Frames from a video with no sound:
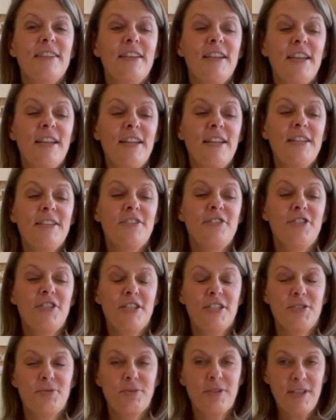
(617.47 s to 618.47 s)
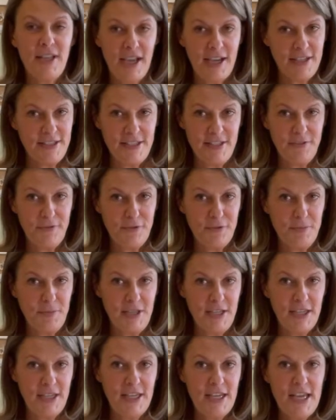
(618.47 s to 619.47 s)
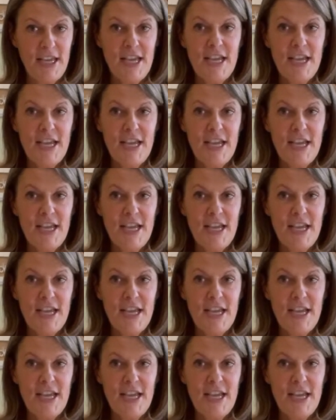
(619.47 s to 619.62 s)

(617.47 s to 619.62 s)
is just relaxing for me.